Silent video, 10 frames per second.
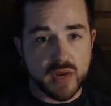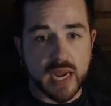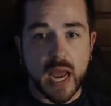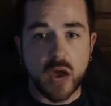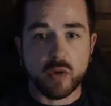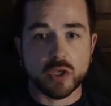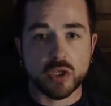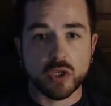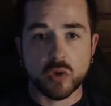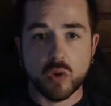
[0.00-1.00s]
Now
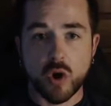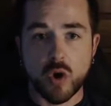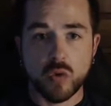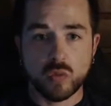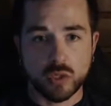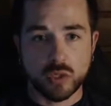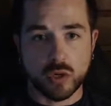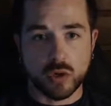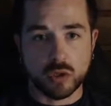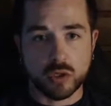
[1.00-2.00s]
it's your own
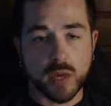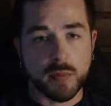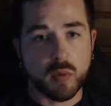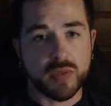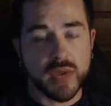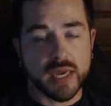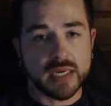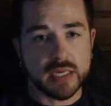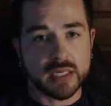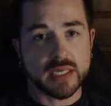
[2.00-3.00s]
turn to come up with
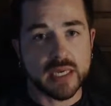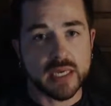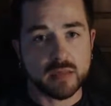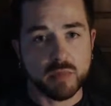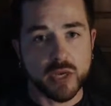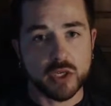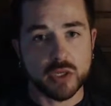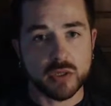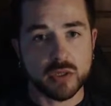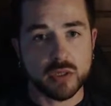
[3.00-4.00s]
ideas to take some
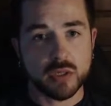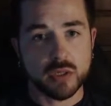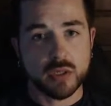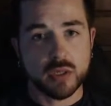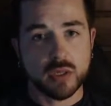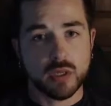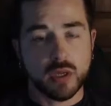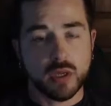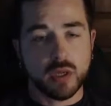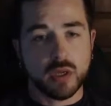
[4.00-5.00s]
pictures.
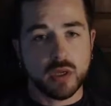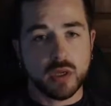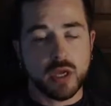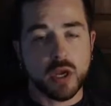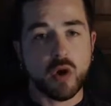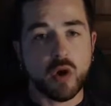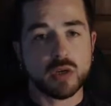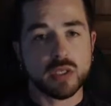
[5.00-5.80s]
Here are